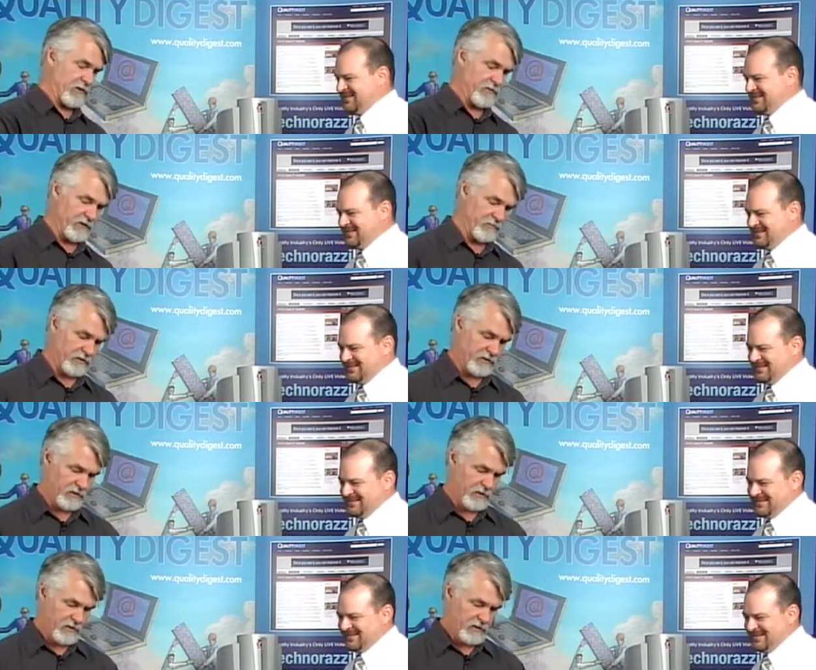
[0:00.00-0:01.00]
Speaker 1: while this was
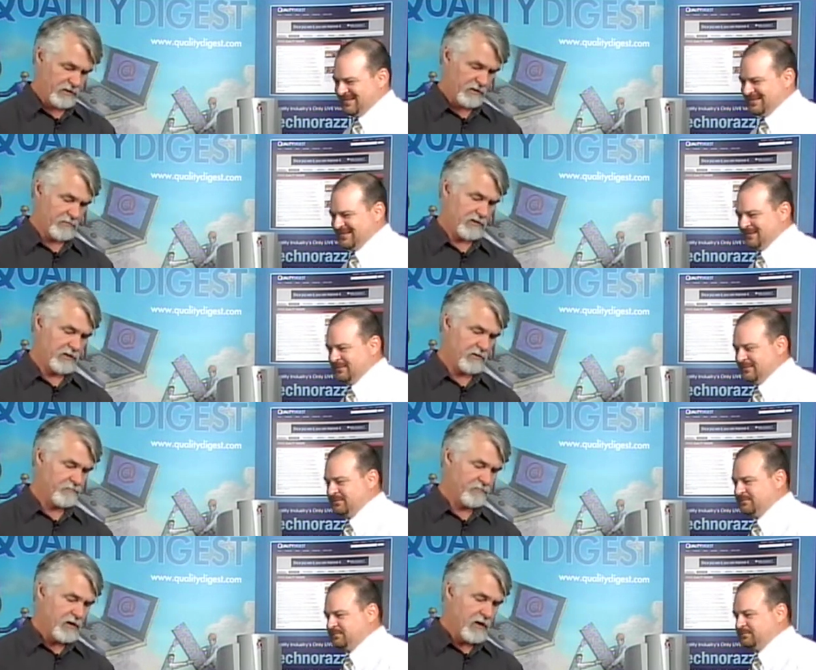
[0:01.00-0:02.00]
coming
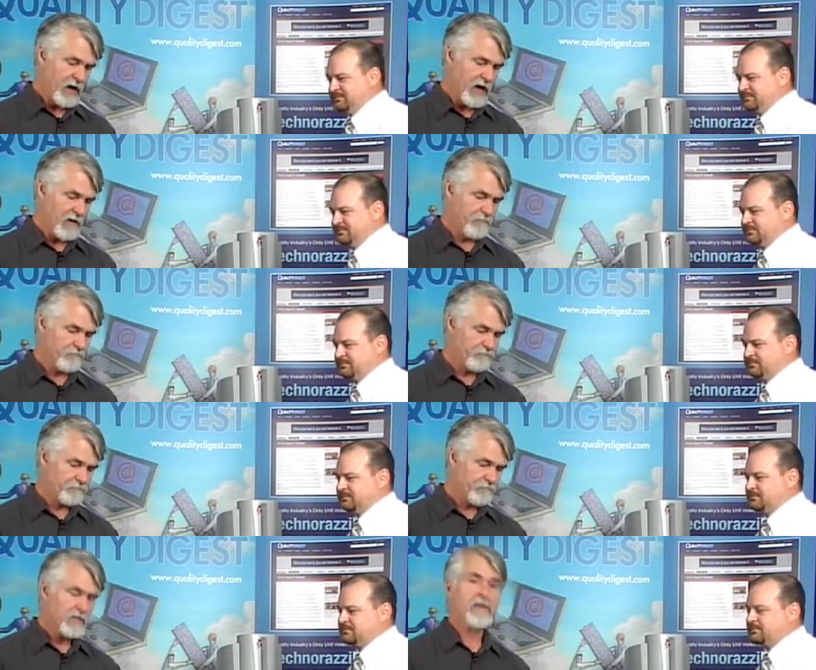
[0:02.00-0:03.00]
in. Um,
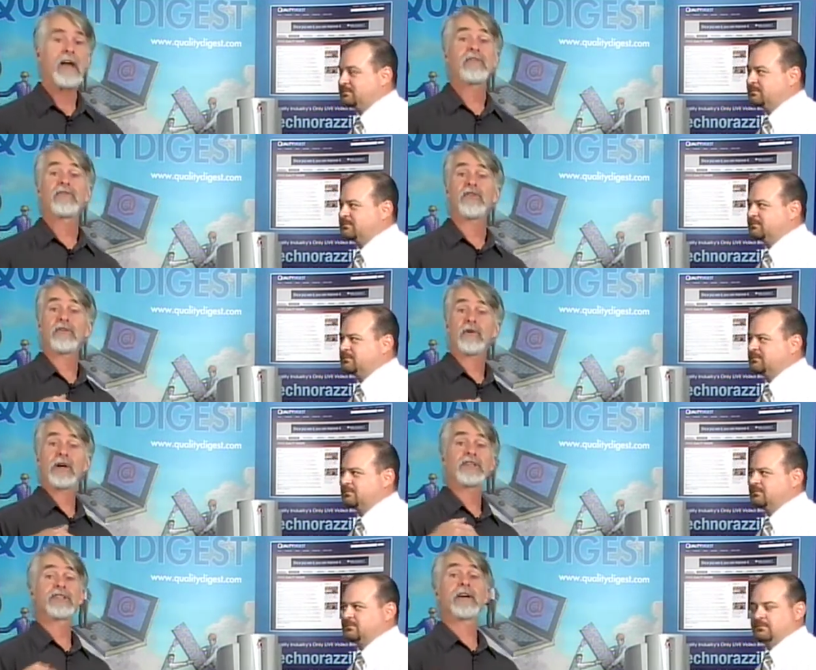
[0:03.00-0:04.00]
if you have any further
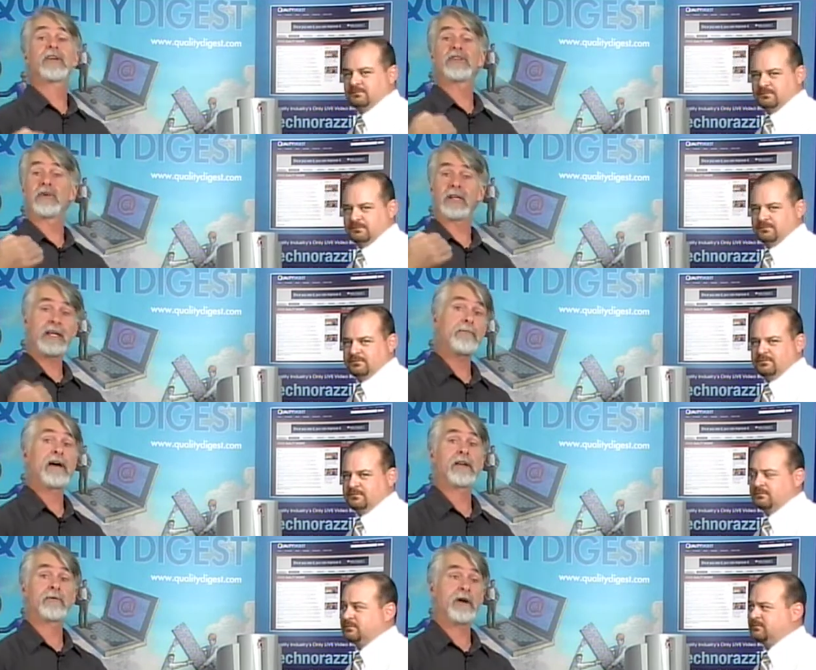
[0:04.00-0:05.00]
questions on this, you can
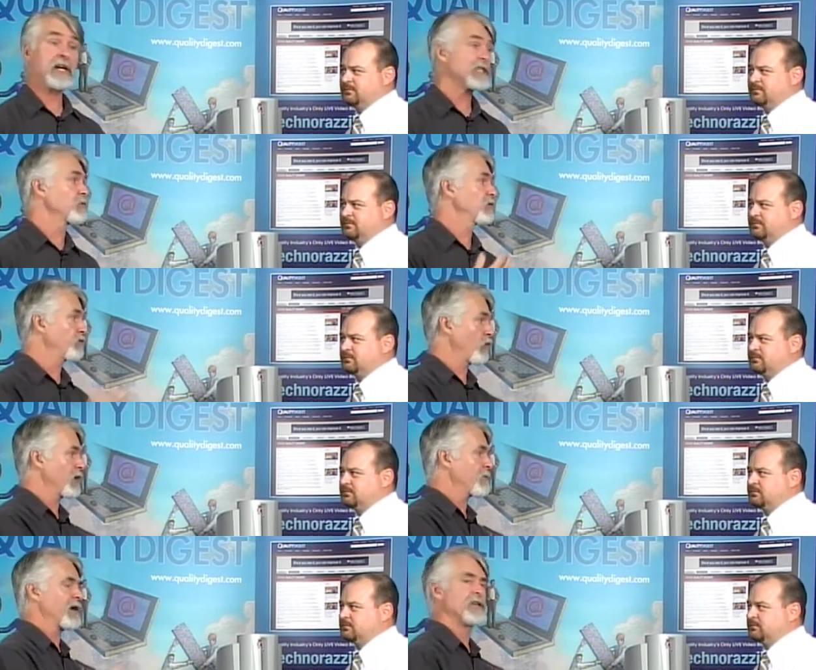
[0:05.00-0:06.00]
email them to us. We'll
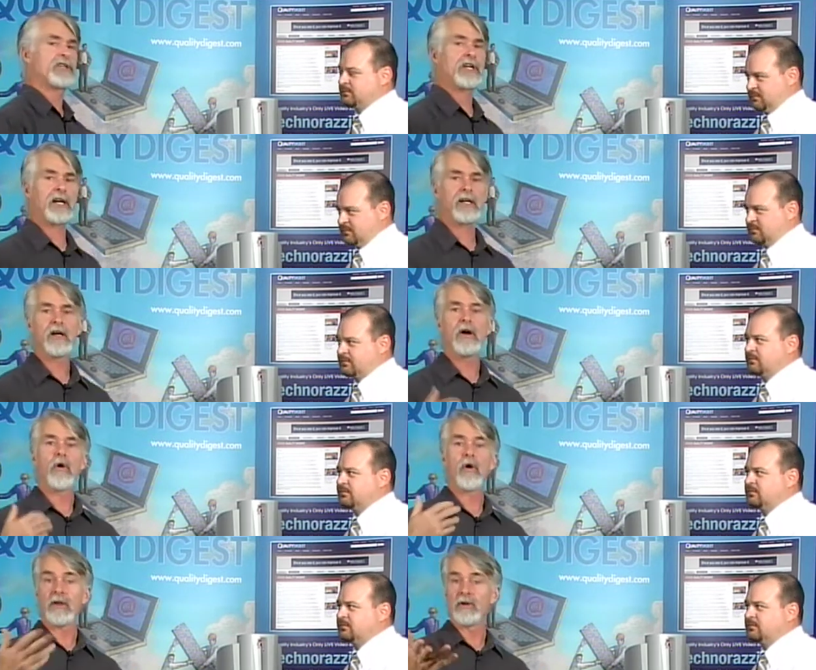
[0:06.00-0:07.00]
forward them on to Chuck,
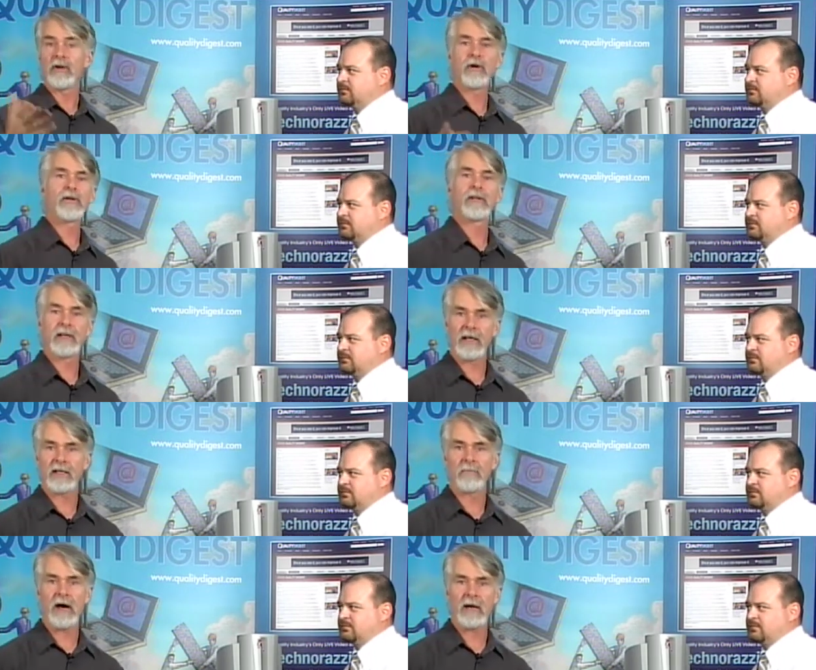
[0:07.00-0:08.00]
or you can go to the link
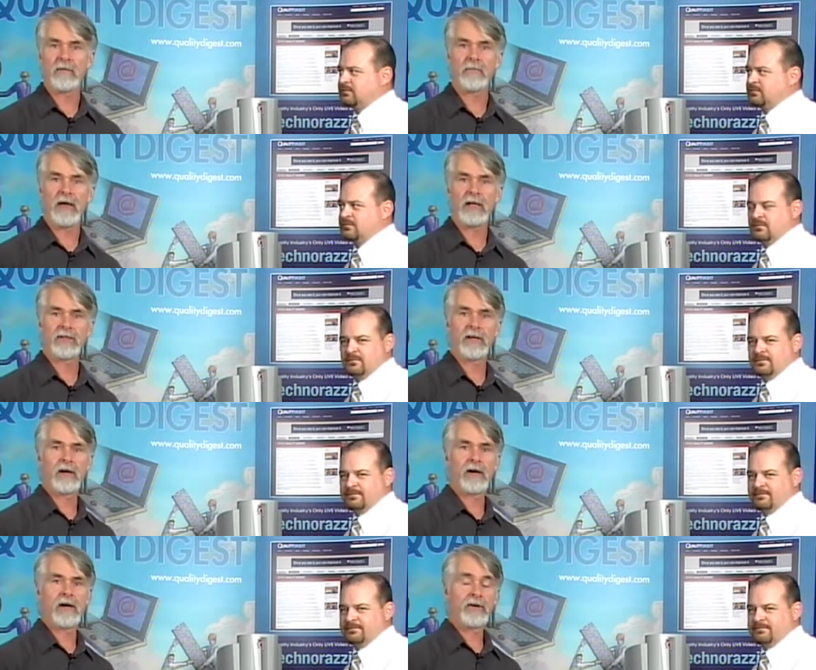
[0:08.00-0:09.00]
at the bottom of the page
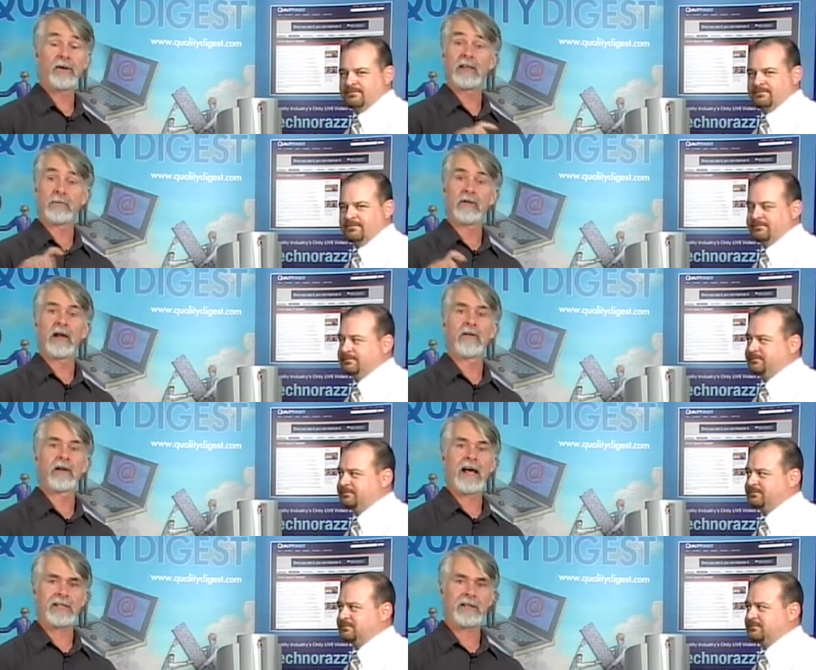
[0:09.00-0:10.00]
there. Uh, underneath the player,
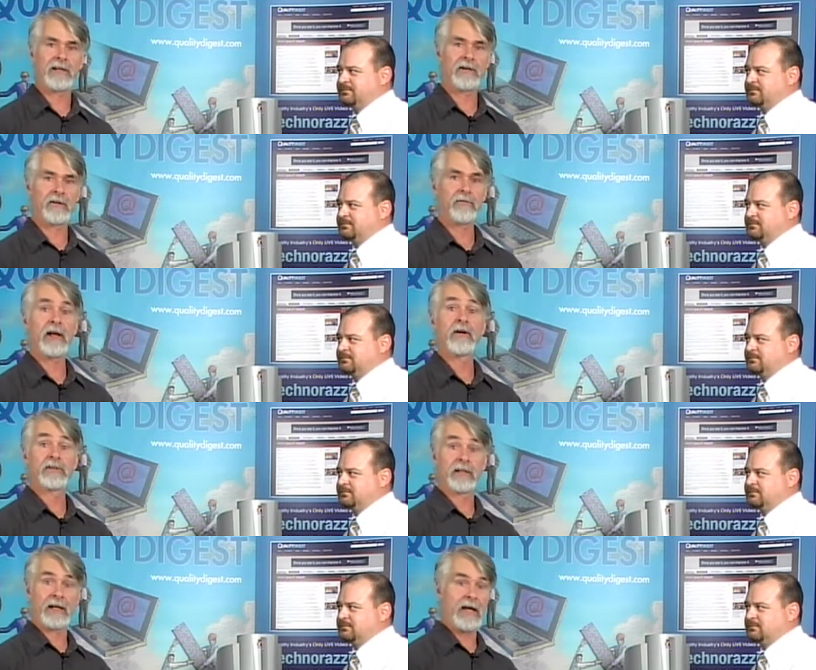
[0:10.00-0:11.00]
the last link under the player
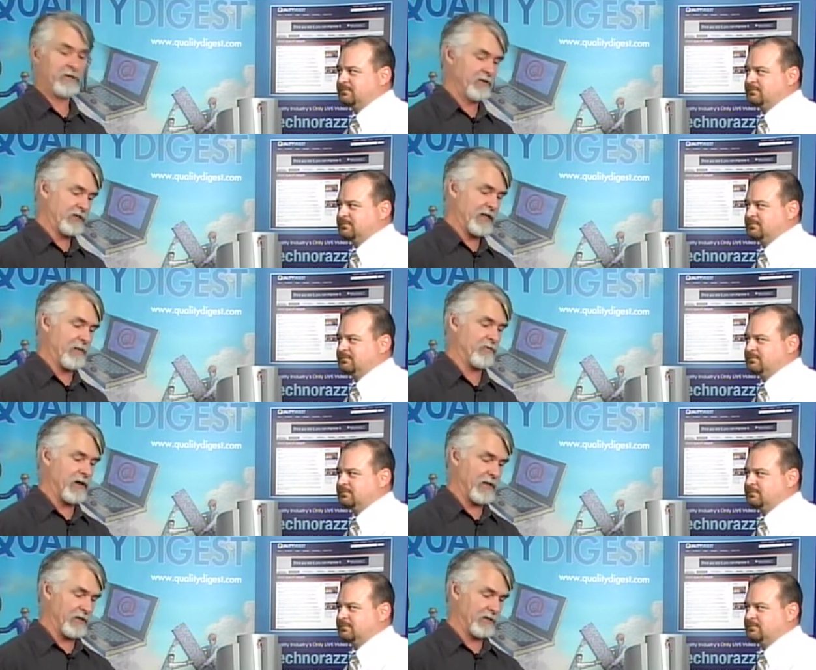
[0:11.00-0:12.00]
is a link out to the Snap
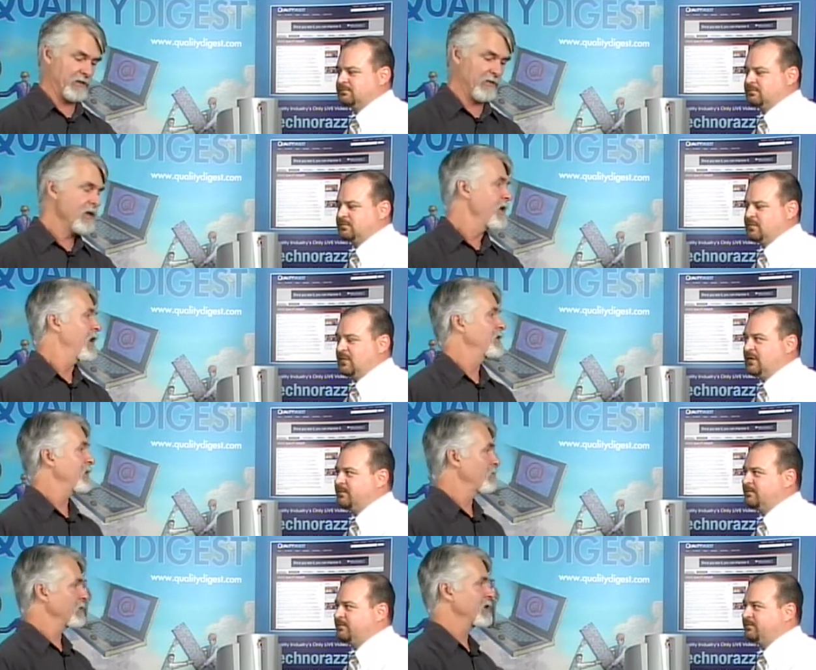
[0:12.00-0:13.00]
product. So, uh,
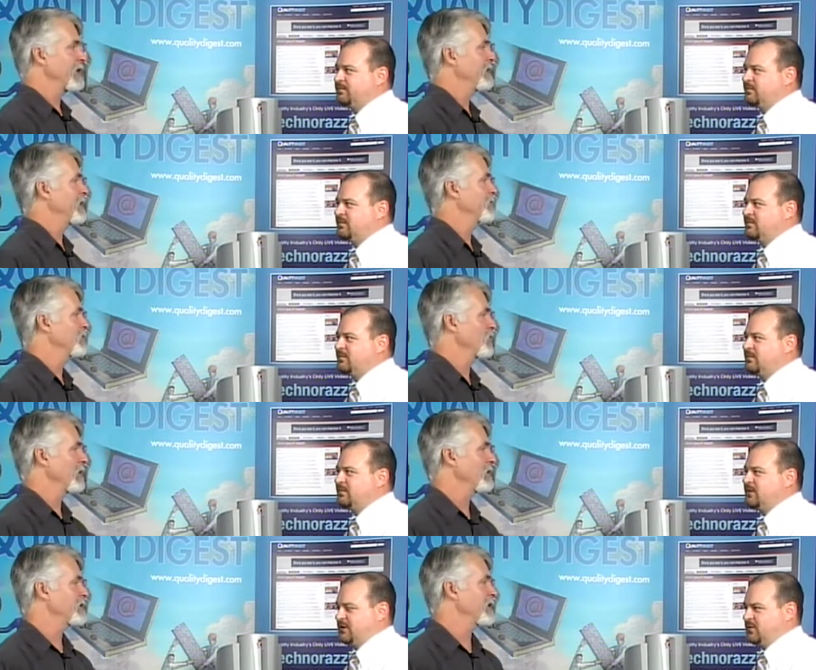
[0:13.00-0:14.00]
Chuck, once again, thanks for
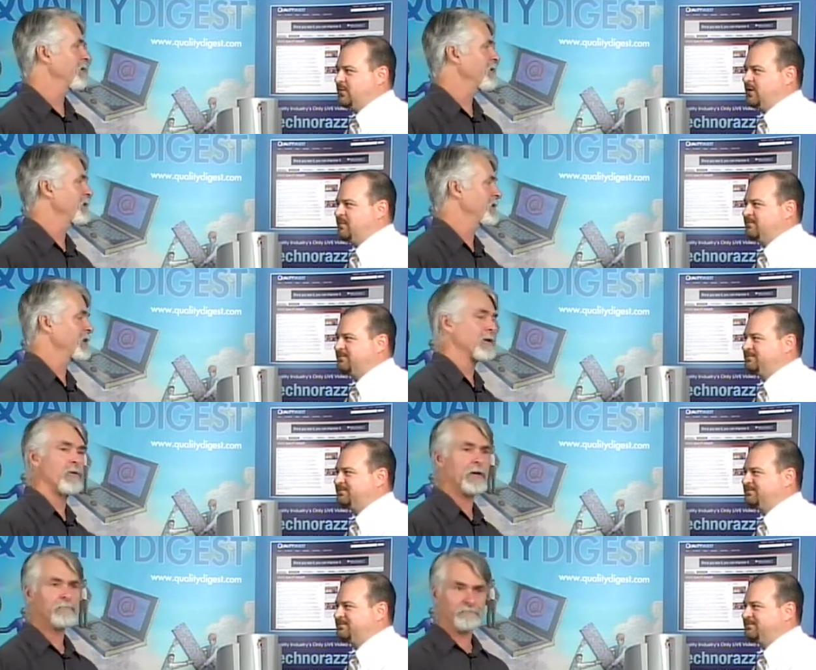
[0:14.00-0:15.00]
joining right, us no here problem. Uh, Tech Corner.